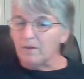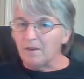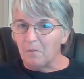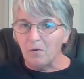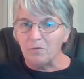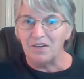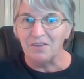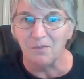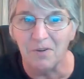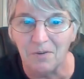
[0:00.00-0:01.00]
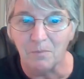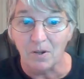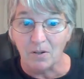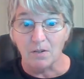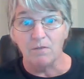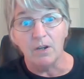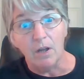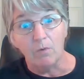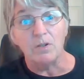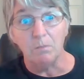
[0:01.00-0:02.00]
that I won't dig through because the
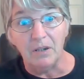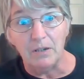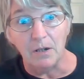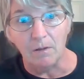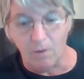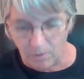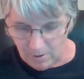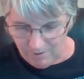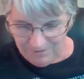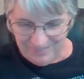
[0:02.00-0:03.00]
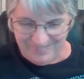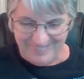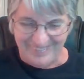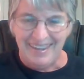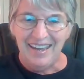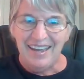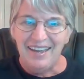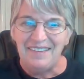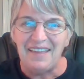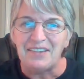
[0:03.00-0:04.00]
video is plenty long enough.
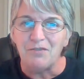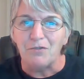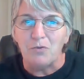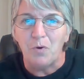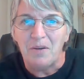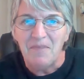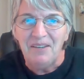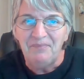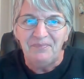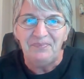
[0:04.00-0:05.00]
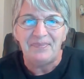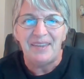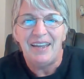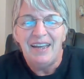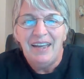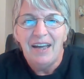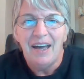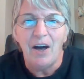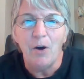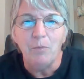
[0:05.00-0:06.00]
Thanks for joining me.
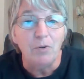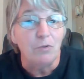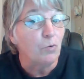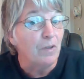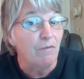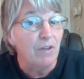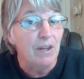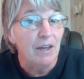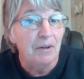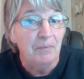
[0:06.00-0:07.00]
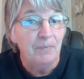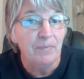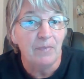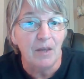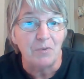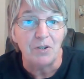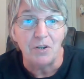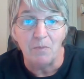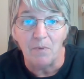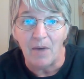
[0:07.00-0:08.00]
I hope you enjoyed the video. It was
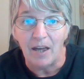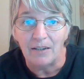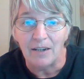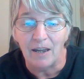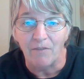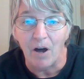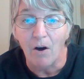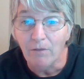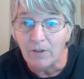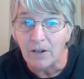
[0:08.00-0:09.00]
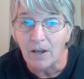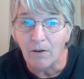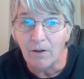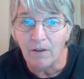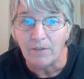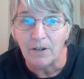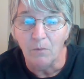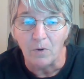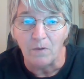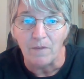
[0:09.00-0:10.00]
good to be back to have a haul video. I haven't
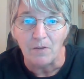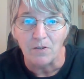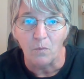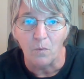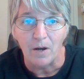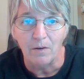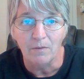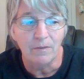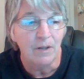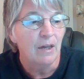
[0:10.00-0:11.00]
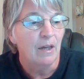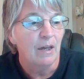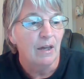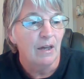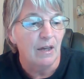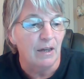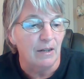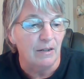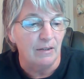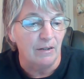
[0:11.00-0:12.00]
done one of those in a while.
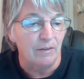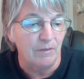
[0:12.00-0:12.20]
And